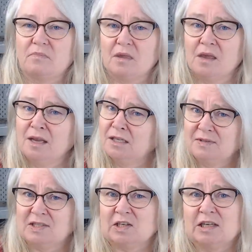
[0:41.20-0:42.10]
and it
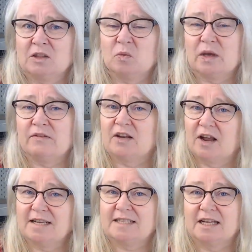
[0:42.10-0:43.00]
was certainly the weave that
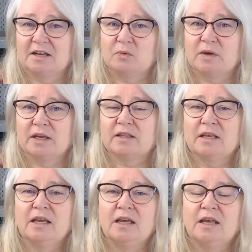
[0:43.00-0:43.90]
I started with.
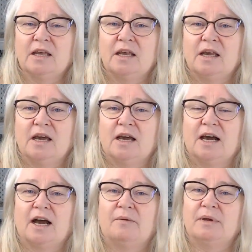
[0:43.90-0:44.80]

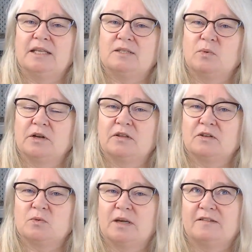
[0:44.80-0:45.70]
Um, it's one of
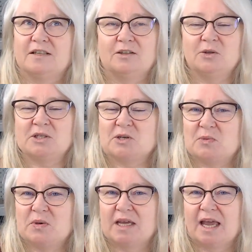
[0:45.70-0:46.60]
those weaves that looks
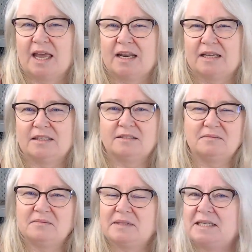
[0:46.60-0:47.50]
complicated,
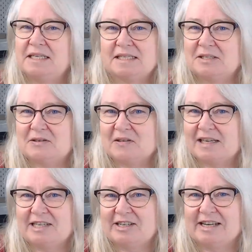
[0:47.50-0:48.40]
but it isn't all
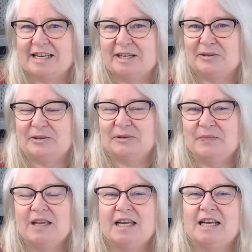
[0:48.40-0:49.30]
that tricky at all.
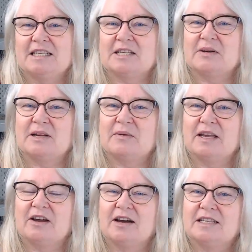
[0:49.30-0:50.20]
So anyway,
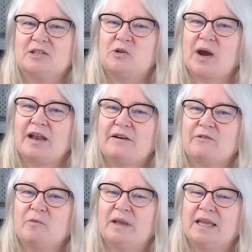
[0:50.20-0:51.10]
guys, great for
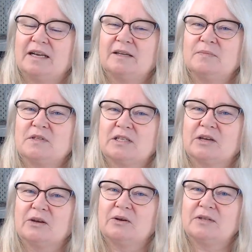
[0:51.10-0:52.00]
a beginner.
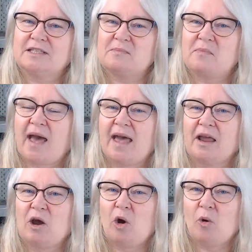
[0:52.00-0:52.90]
So sit
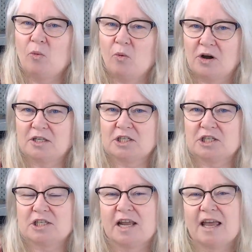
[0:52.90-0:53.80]
back,
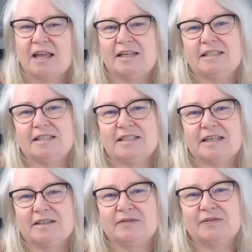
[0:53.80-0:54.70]
watch, and
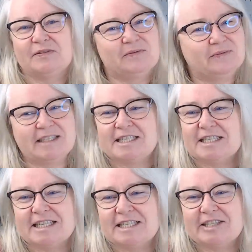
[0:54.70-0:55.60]
um, let's
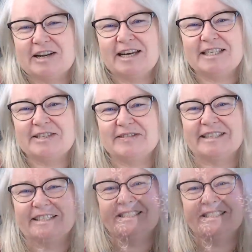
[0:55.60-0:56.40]
just get straight into it.